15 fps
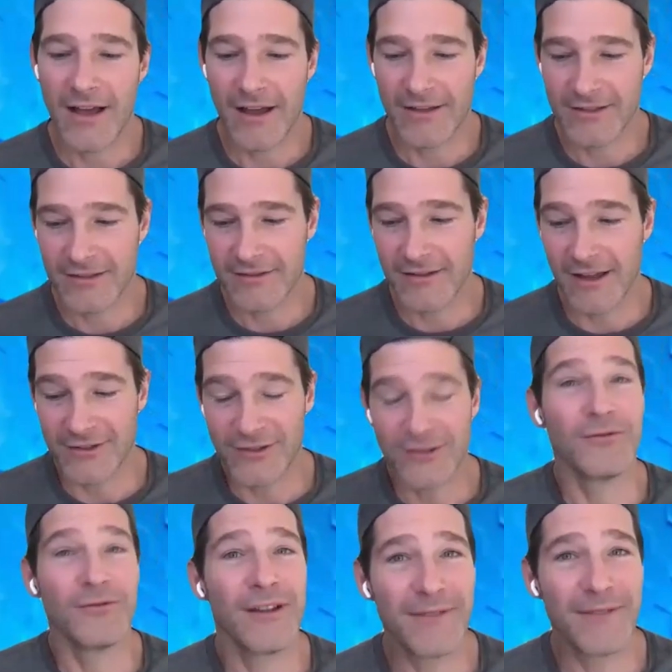a
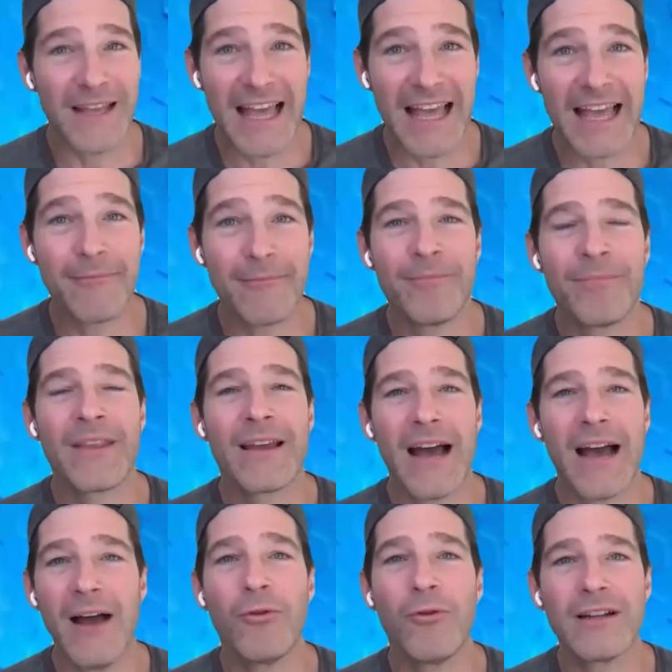student of the game,
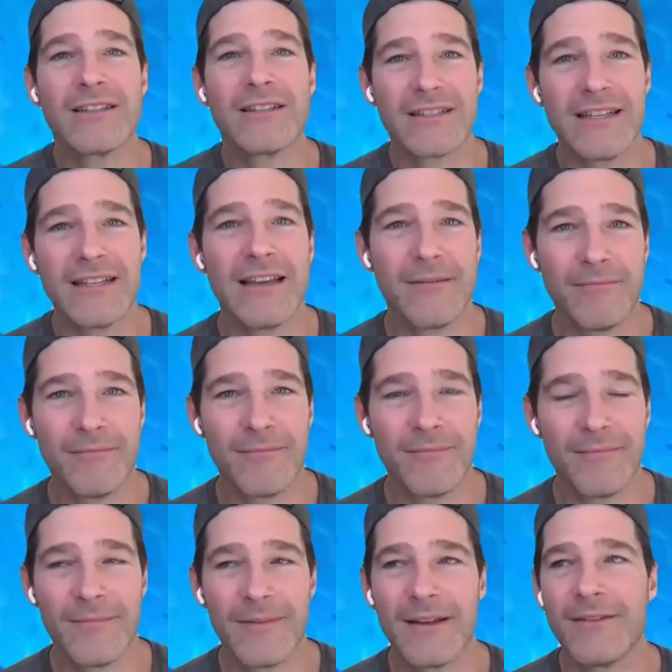I wanted to see him
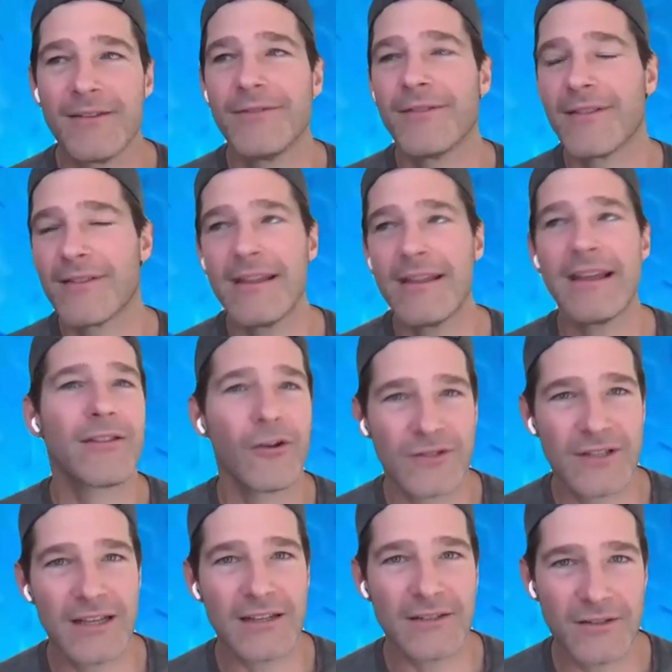think
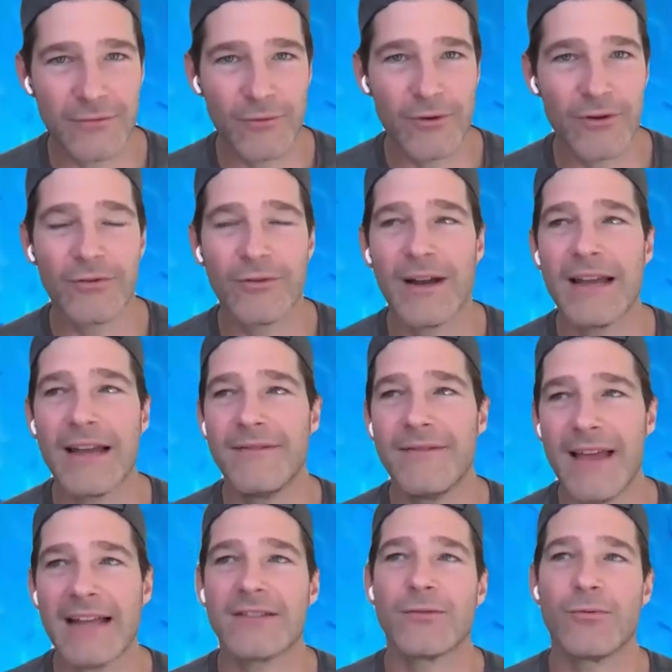those things through,
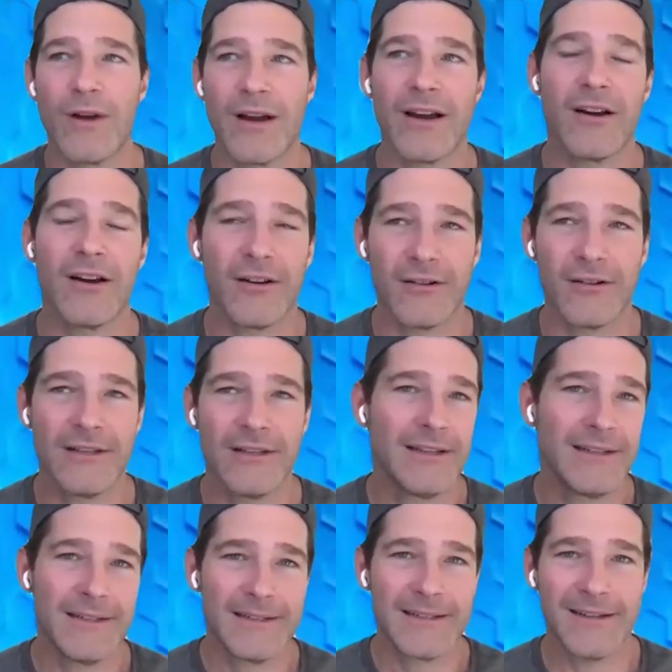and that's where
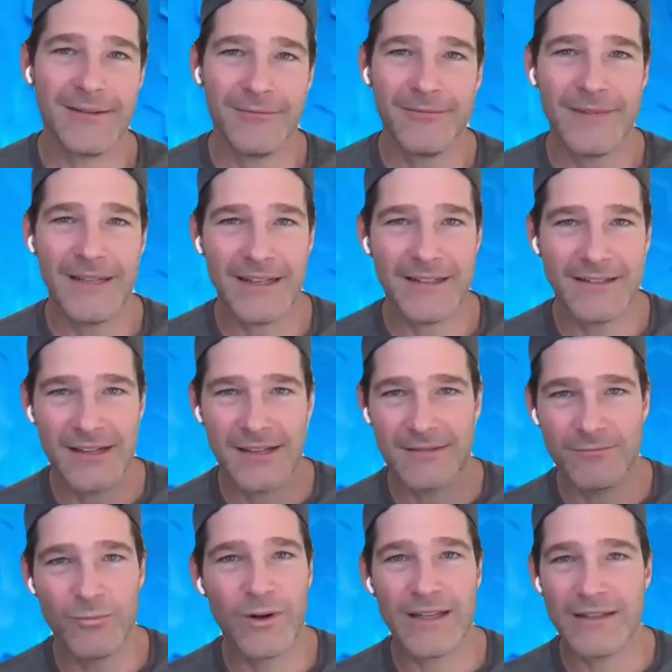
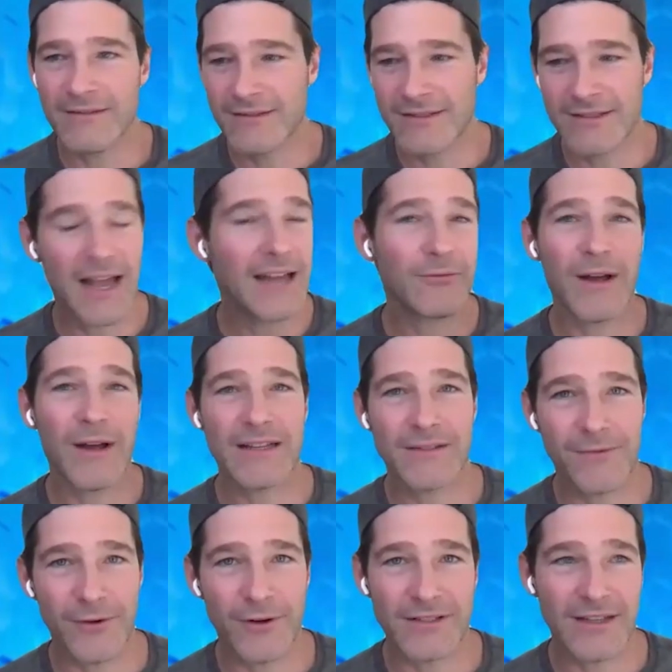it went
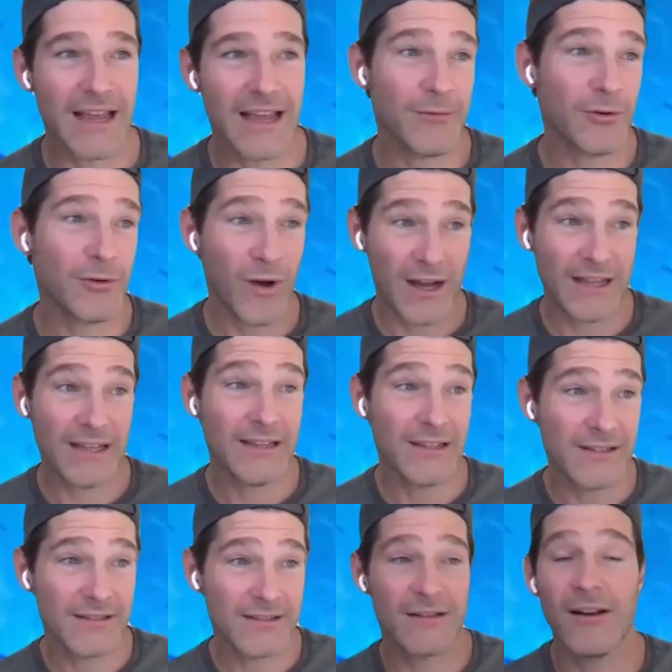sideways for his game and why
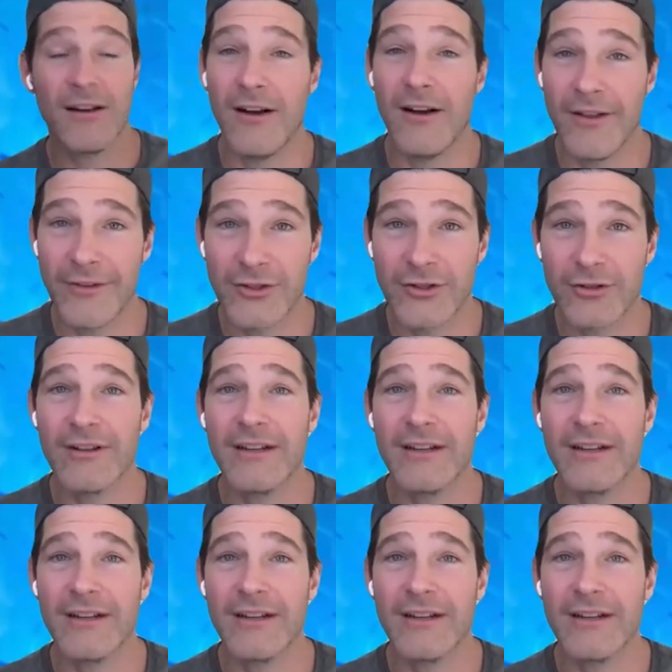he's on the